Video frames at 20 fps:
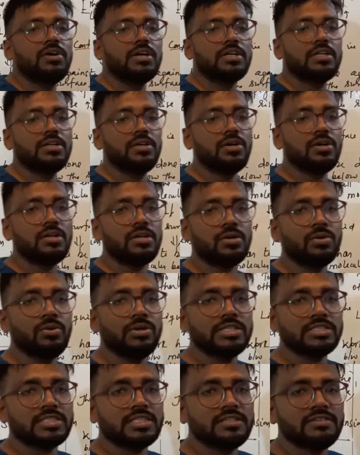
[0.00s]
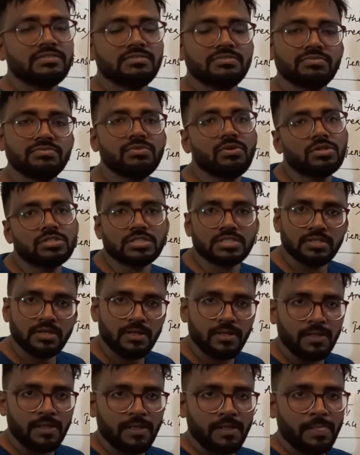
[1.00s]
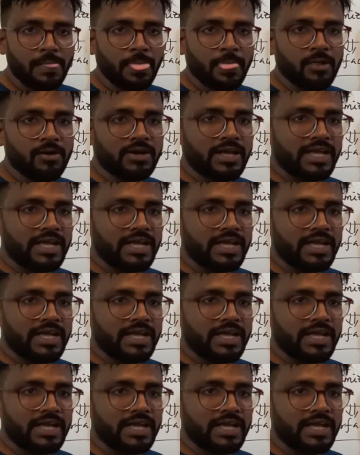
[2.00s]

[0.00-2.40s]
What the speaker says: your cohesive force. Okay,